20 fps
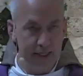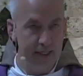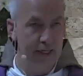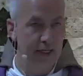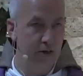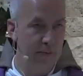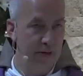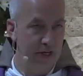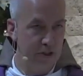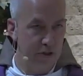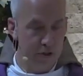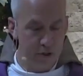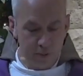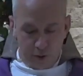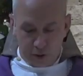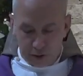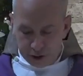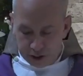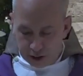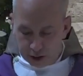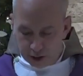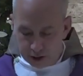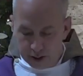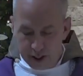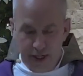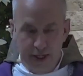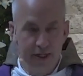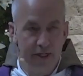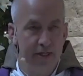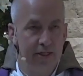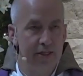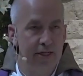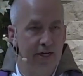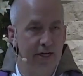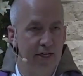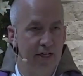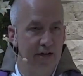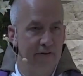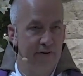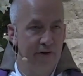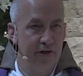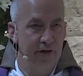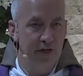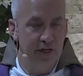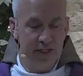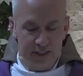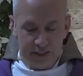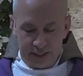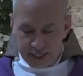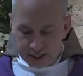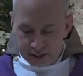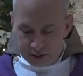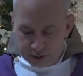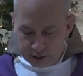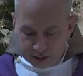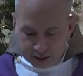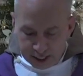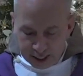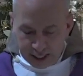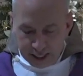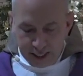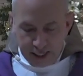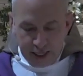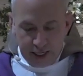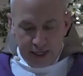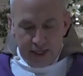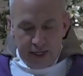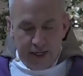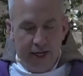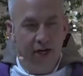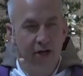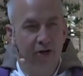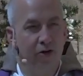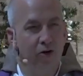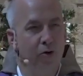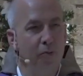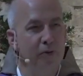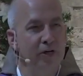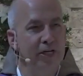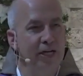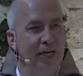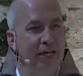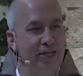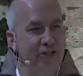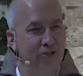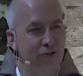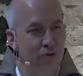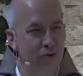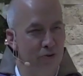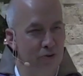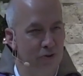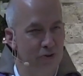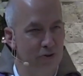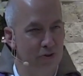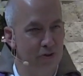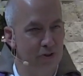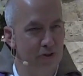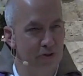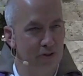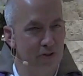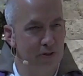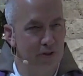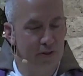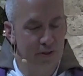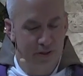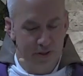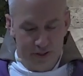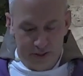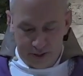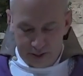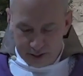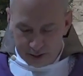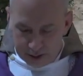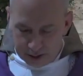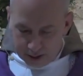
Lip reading: casa y el matrimonio de la Virgen y San José, el nombre de Jesús.